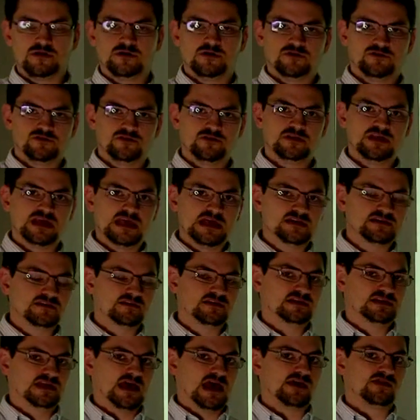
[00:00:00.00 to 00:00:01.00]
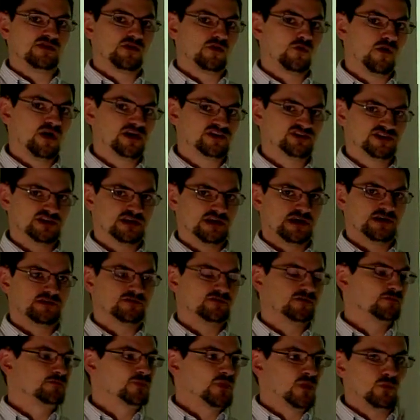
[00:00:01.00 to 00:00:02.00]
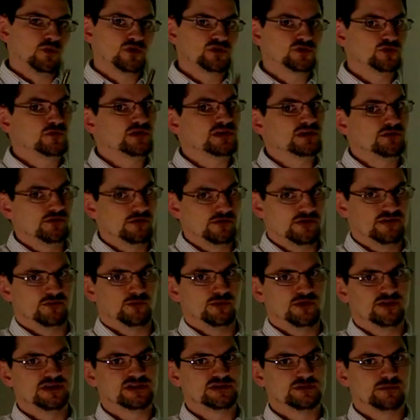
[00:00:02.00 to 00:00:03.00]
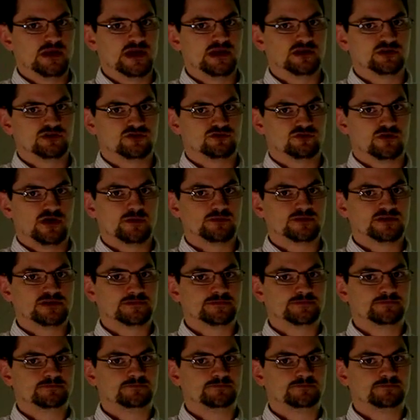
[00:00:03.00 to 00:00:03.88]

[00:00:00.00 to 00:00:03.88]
So at the end of the day, the question is, what do we do with this manuscript?